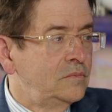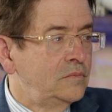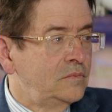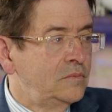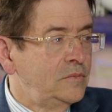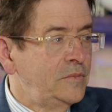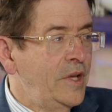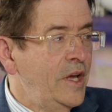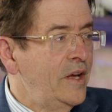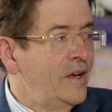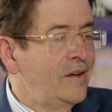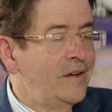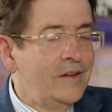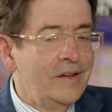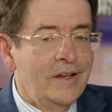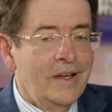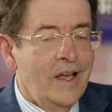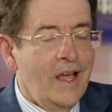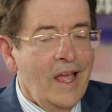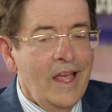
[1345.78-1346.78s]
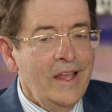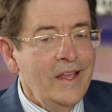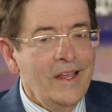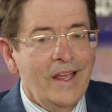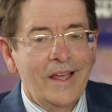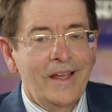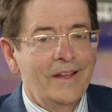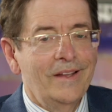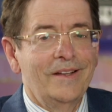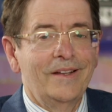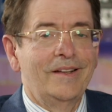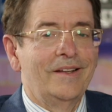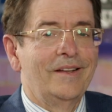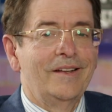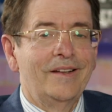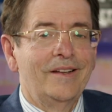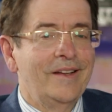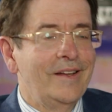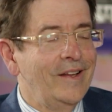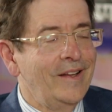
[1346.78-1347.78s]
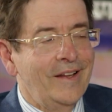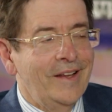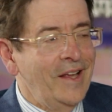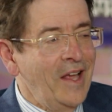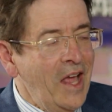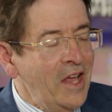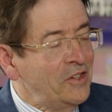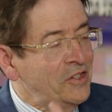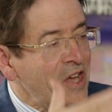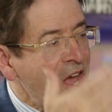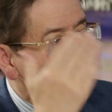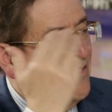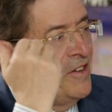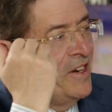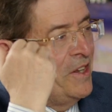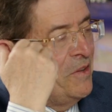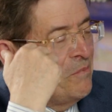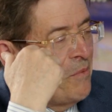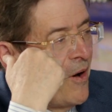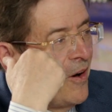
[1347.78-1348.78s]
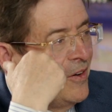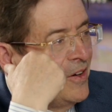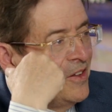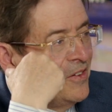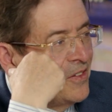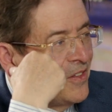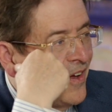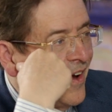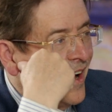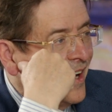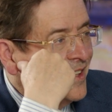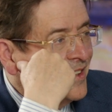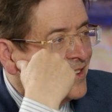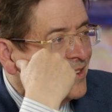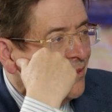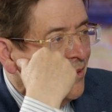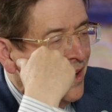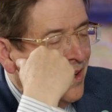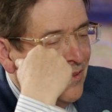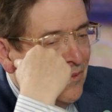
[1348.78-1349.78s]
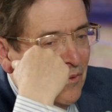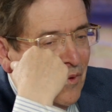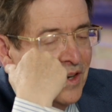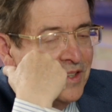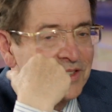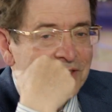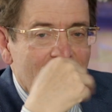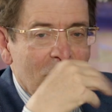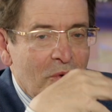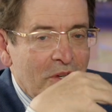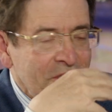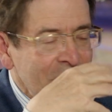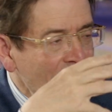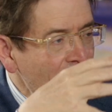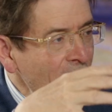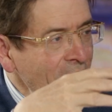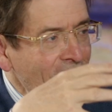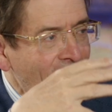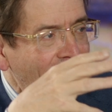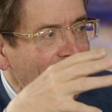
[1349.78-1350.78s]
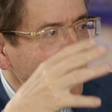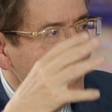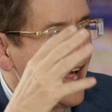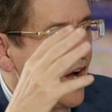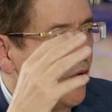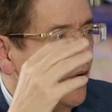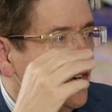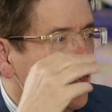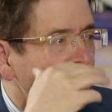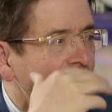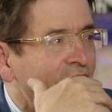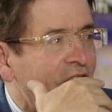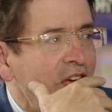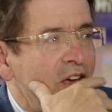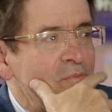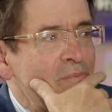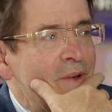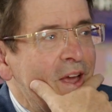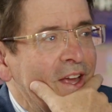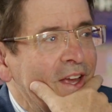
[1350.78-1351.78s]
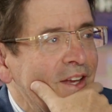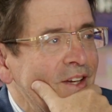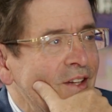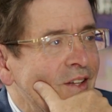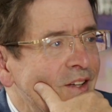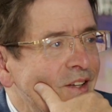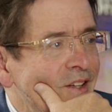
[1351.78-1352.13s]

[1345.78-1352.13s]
Yeah. Do you have any parting thoughts? What's going on now in your campaign?